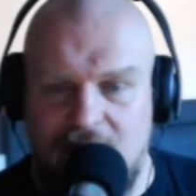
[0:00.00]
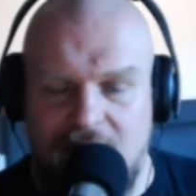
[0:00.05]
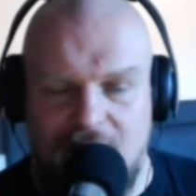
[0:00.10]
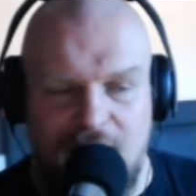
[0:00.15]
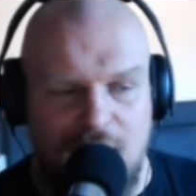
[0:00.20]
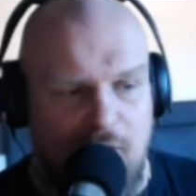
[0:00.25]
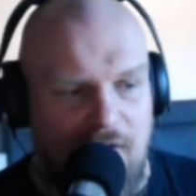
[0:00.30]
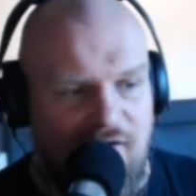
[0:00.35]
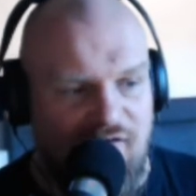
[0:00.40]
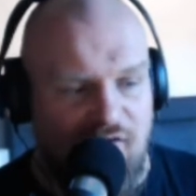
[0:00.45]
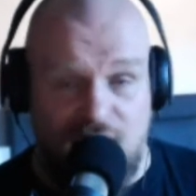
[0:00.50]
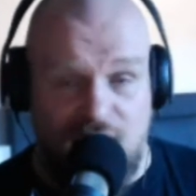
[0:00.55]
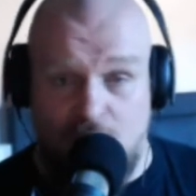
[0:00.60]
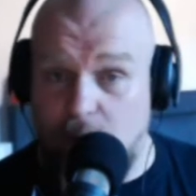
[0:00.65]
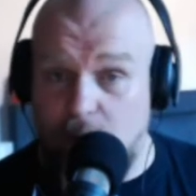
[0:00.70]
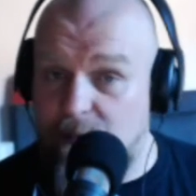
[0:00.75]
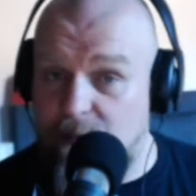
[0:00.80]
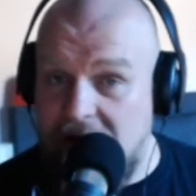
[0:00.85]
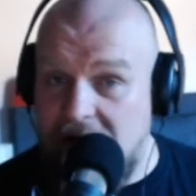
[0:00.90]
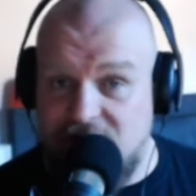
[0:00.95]
You know, he's got his
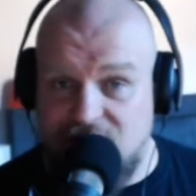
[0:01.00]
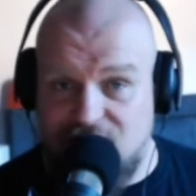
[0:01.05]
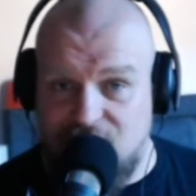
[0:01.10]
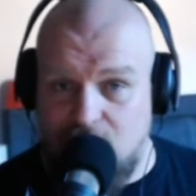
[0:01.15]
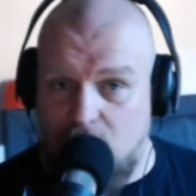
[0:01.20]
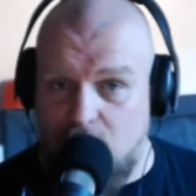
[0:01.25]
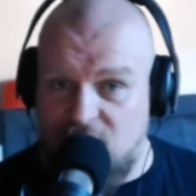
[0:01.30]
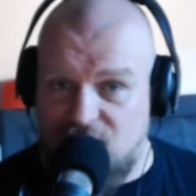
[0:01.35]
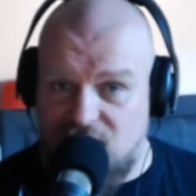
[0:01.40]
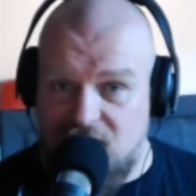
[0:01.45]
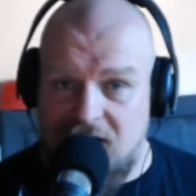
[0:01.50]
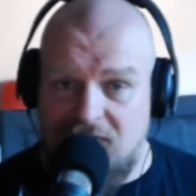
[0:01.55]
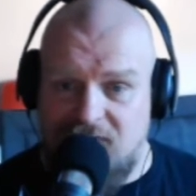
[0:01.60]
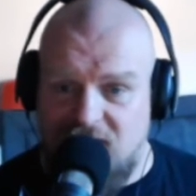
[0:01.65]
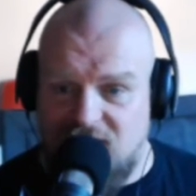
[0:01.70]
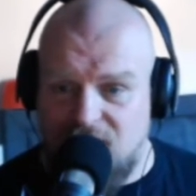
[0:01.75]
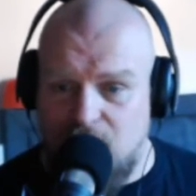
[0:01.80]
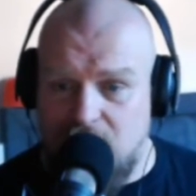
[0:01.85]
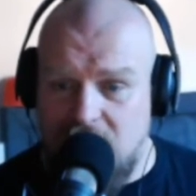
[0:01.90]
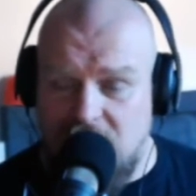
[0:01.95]
own page, of course, the Ned
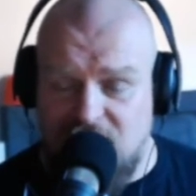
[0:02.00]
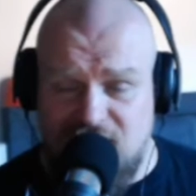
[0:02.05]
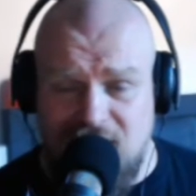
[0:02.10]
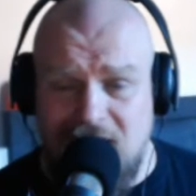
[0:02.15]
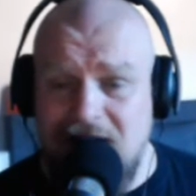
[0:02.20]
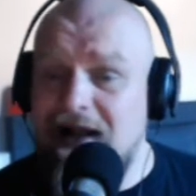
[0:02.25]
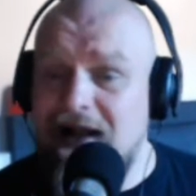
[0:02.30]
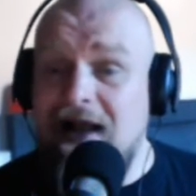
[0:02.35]
Files podcast.